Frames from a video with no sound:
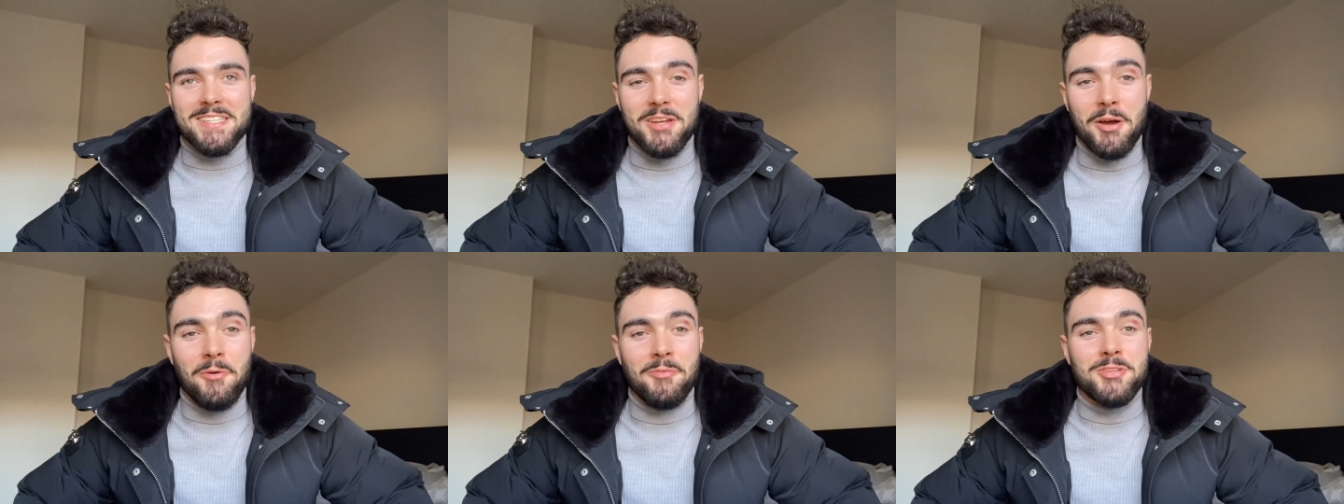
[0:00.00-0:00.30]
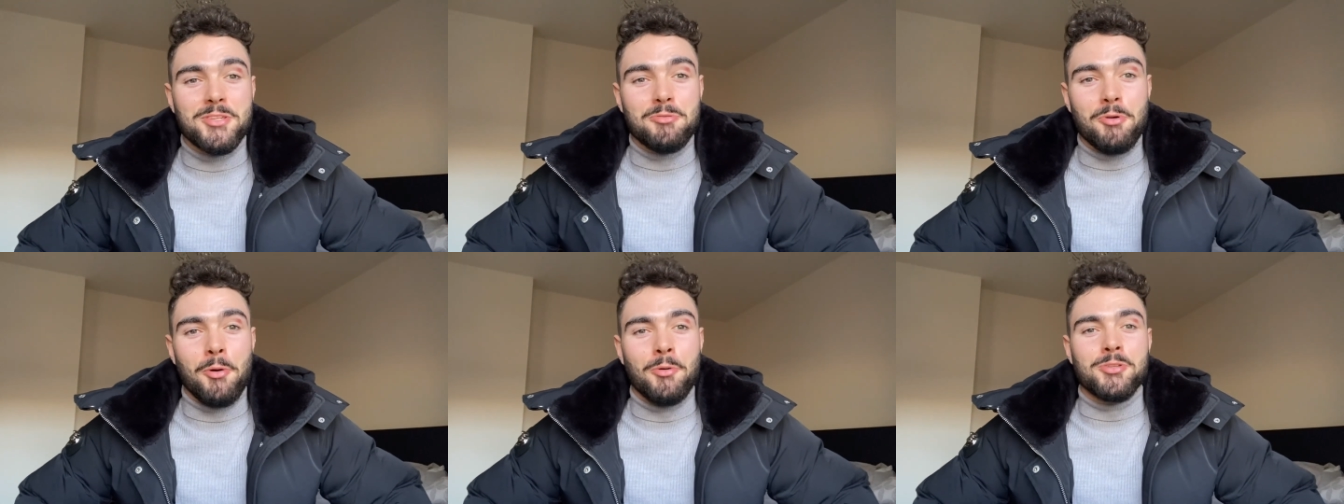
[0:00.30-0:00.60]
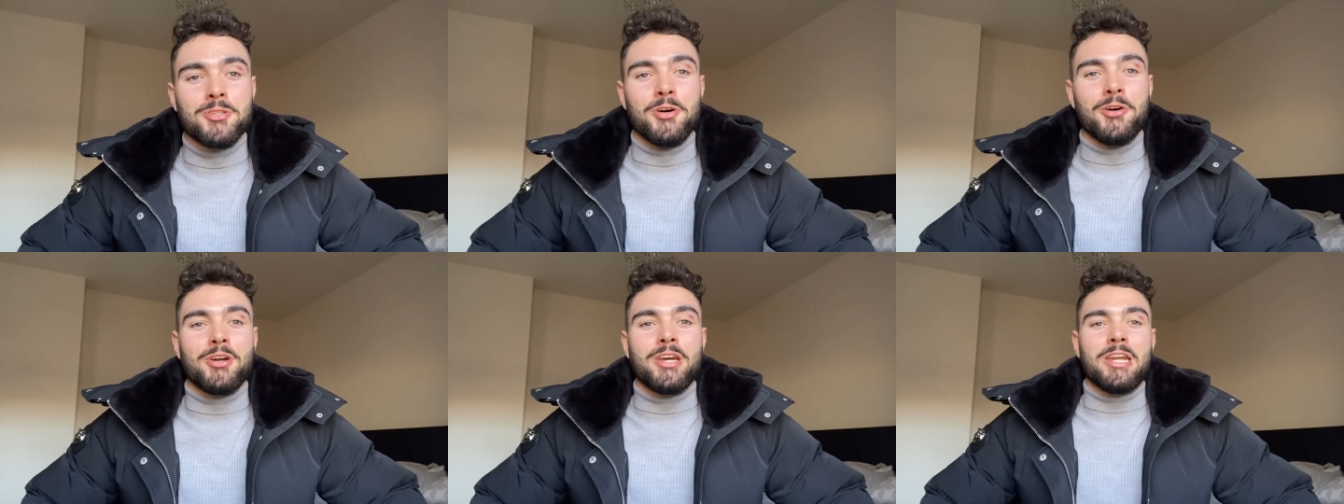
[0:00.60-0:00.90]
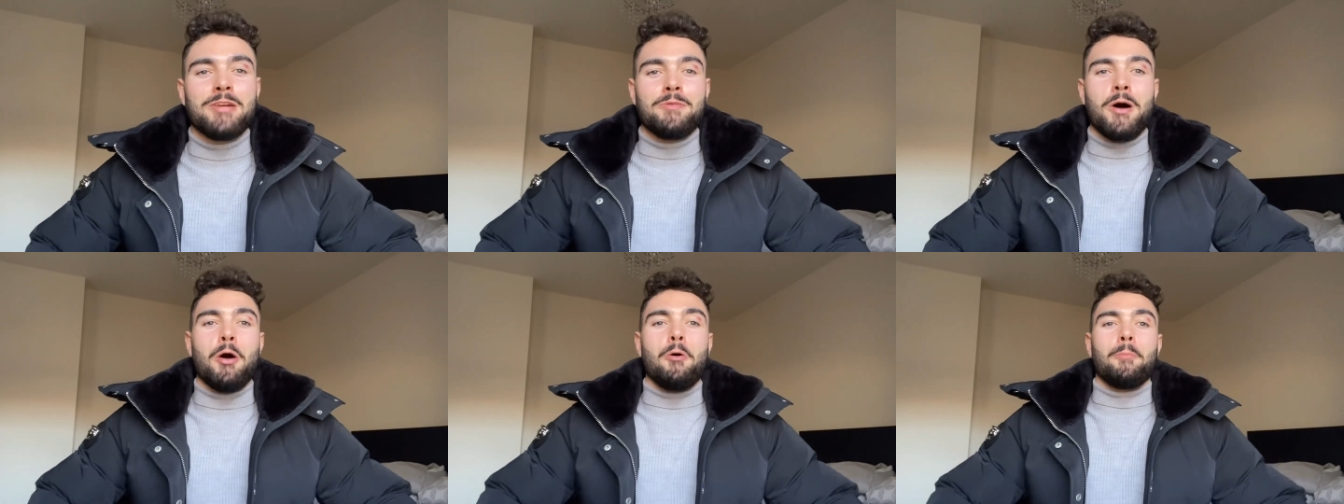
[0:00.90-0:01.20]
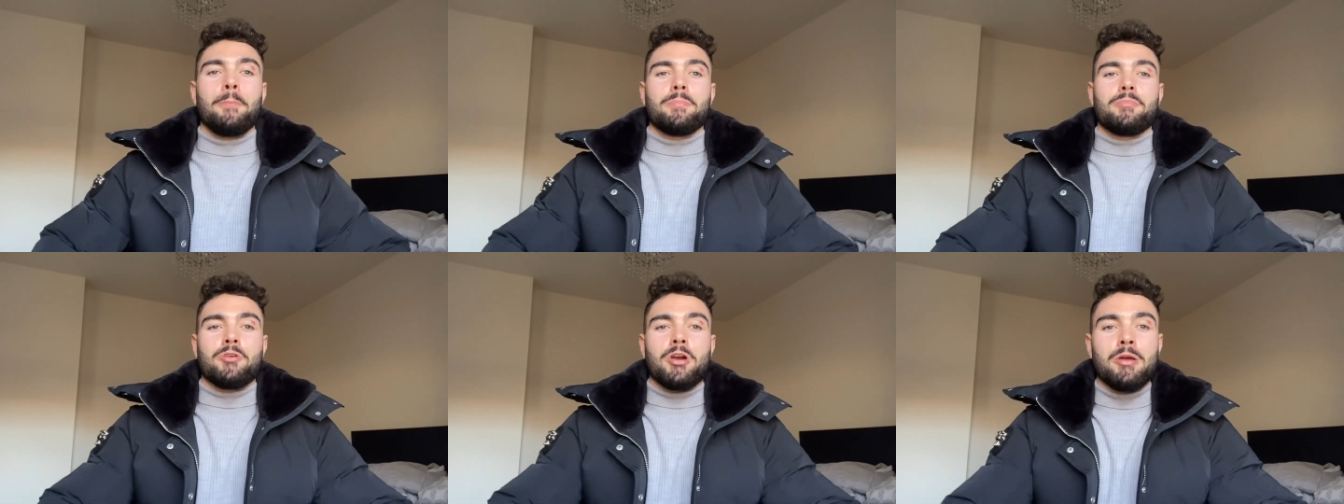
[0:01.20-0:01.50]
that's obviously what we're talking
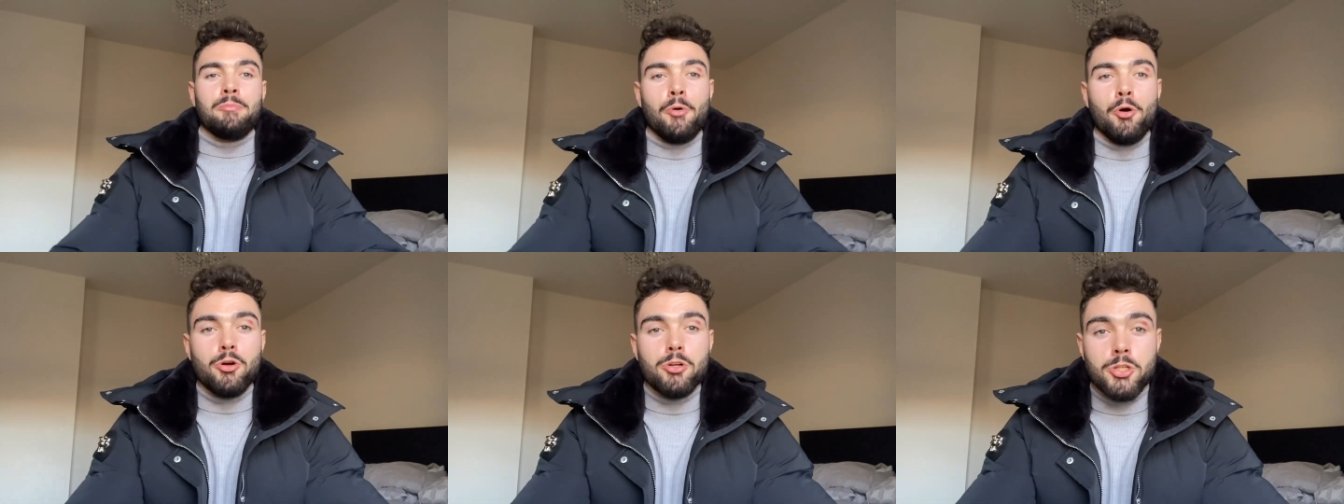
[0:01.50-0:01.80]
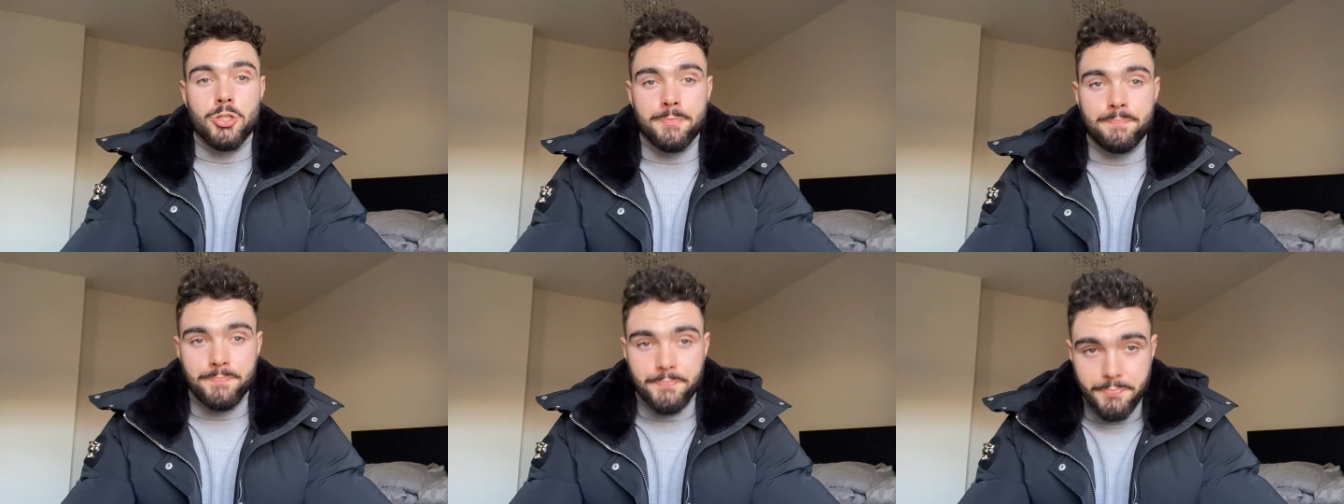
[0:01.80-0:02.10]
about, pretty much